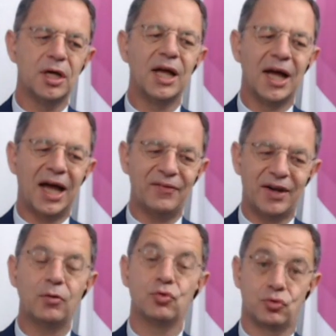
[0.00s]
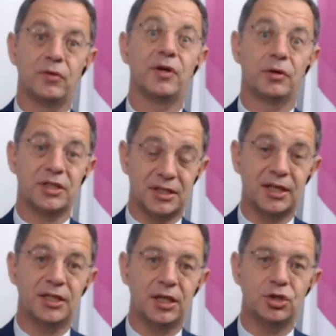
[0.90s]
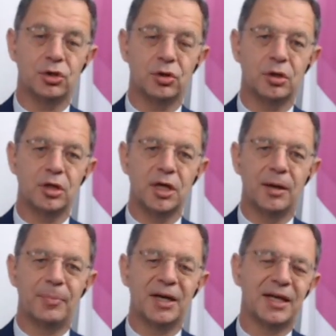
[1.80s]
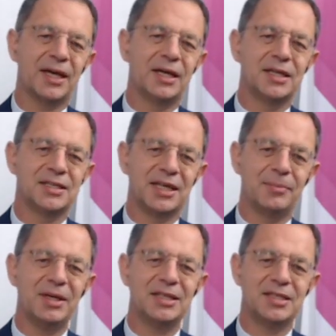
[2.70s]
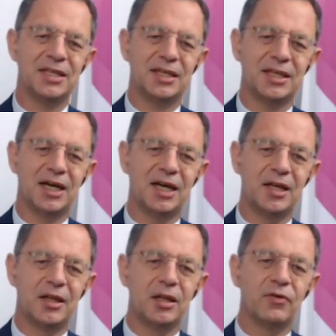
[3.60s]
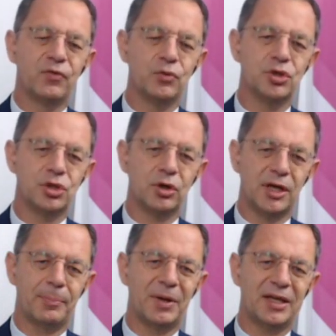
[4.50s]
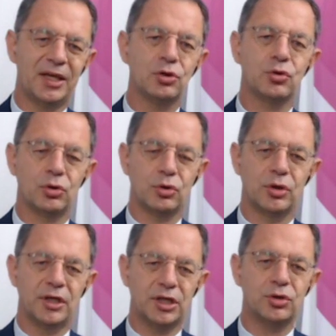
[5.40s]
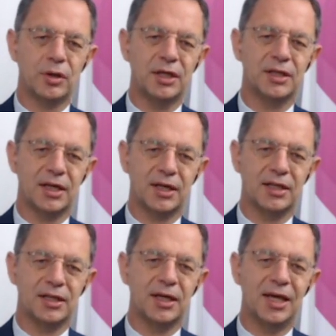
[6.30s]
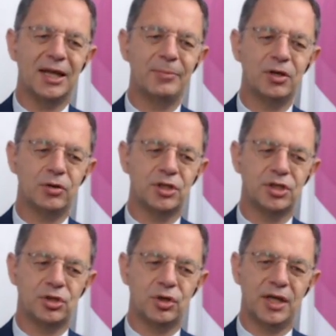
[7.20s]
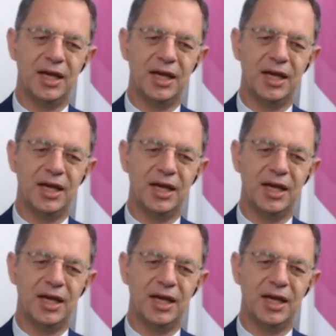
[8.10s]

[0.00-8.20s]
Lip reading: the strategic value is different, because if the company is working because you are in internet, you are in a network,